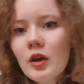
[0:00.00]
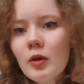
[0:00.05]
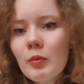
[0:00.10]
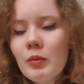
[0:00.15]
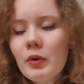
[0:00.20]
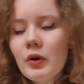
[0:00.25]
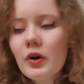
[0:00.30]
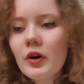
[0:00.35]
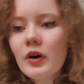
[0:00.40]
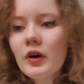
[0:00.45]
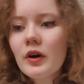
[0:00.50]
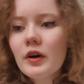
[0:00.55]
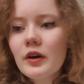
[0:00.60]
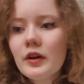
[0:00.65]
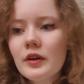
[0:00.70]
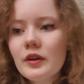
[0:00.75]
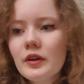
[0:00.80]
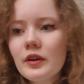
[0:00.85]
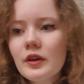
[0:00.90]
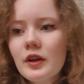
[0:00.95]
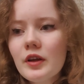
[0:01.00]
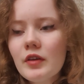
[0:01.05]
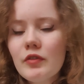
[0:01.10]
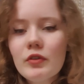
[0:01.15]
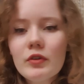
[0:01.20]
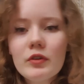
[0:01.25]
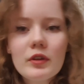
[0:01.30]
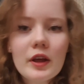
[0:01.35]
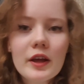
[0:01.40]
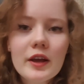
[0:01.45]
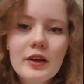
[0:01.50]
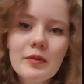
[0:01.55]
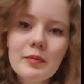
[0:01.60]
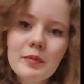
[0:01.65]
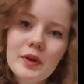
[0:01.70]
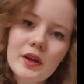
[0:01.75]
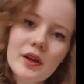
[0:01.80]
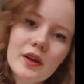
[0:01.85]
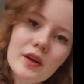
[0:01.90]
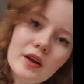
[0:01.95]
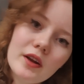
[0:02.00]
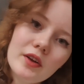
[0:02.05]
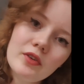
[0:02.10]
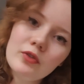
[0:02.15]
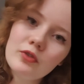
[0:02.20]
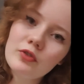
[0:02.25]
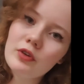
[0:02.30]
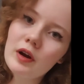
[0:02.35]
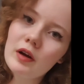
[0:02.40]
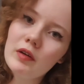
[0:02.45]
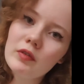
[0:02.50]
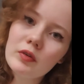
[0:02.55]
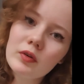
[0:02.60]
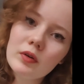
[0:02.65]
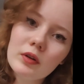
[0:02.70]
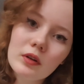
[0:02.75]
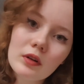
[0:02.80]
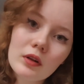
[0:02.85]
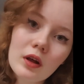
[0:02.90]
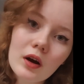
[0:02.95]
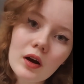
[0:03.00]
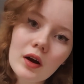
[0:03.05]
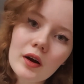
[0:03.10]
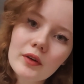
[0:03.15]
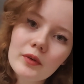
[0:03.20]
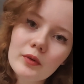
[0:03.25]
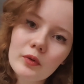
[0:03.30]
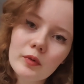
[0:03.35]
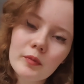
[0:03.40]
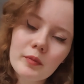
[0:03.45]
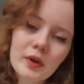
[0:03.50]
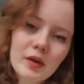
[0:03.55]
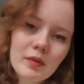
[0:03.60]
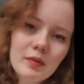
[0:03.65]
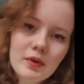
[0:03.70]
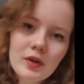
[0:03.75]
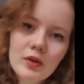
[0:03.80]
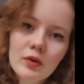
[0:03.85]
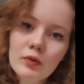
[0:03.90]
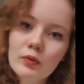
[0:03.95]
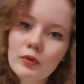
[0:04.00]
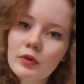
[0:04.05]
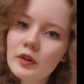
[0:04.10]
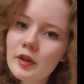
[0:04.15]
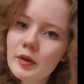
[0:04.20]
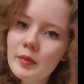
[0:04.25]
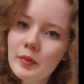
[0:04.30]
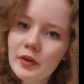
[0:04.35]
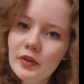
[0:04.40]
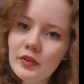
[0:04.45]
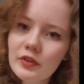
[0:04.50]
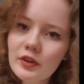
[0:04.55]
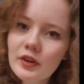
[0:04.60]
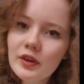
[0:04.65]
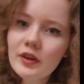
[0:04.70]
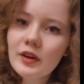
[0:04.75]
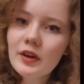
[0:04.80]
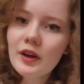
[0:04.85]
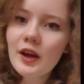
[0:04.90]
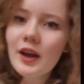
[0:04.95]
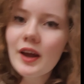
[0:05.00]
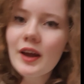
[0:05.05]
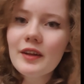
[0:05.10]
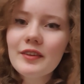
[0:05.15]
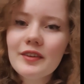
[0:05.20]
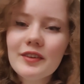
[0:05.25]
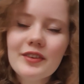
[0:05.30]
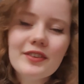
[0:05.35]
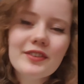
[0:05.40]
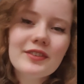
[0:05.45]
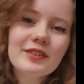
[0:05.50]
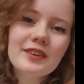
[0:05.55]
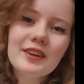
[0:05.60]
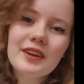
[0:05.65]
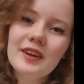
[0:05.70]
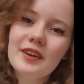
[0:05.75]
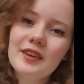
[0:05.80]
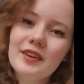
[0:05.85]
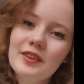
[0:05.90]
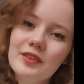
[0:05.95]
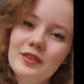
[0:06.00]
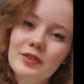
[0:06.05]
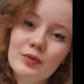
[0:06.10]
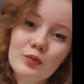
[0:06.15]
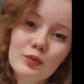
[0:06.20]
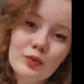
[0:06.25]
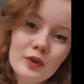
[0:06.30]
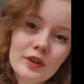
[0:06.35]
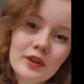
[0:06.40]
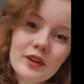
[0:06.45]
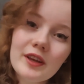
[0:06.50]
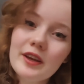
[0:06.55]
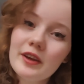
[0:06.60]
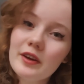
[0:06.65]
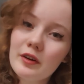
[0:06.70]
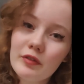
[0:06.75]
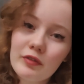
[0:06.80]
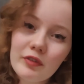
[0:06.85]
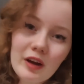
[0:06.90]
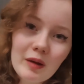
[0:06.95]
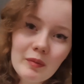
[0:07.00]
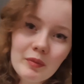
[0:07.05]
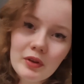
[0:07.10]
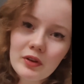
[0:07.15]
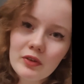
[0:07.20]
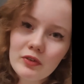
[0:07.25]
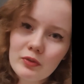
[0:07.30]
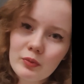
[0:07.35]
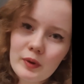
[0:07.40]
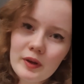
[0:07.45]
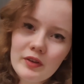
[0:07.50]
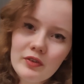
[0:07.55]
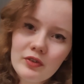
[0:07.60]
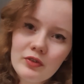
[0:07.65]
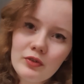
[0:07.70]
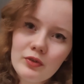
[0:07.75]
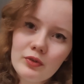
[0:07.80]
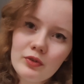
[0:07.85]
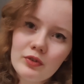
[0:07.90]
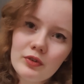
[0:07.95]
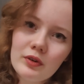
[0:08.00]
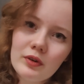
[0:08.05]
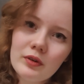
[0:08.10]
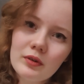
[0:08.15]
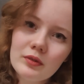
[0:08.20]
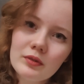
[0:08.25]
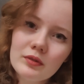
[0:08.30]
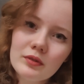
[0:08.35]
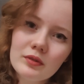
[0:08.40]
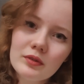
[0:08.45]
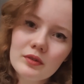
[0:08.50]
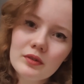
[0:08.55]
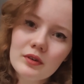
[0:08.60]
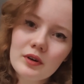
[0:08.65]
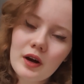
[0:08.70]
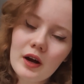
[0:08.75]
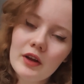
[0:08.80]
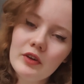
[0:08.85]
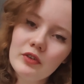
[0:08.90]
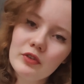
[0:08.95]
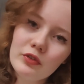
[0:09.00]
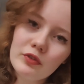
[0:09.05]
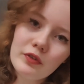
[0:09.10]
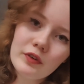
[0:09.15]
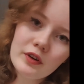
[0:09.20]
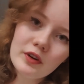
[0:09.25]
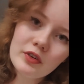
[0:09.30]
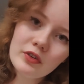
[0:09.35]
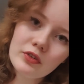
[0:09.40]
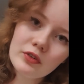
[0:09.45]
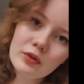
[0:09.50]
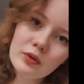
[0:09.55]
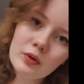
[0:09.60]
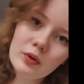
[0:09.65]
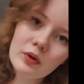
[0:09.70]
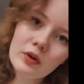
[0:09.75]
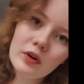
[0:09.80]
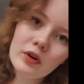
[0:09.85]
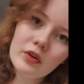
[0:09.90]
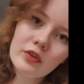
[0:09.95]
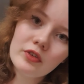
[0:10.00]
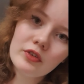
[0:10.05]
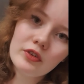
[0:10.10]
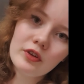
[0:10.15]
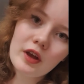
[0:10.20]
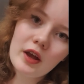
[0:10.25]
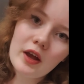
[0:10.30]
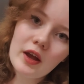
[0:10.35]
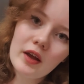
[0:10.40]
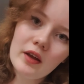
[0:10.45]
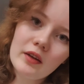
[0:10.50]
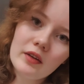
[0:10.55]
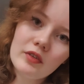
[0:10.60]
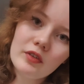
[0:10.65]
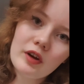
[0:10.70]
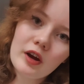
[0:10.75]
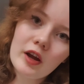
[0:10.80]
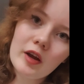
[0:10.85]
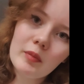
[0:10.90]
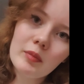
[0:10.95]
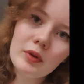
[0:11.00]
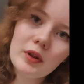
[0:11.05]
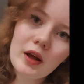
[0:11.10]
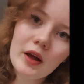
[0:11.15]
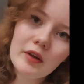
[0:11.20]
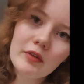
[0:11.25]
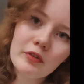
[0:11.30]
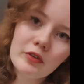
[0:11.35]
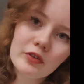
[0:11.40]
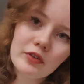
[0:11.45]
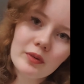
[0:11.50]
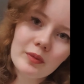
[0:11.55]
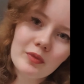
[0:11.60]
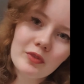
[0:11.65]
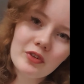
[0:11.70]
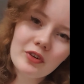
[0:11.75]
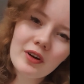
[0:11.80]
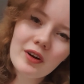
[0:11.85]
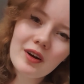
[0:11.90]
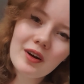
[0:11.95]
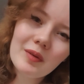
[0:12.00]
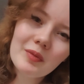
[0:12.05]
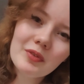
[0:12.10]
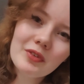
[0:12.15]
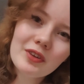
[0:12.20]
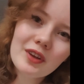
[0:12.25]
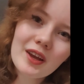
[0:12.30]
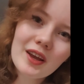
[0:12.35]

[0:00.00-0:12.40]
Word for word: But if you're like me and you travel a lot or maybe you're really busy, this is really a fabulous way to do so. I just finished the course and I applied for some jobs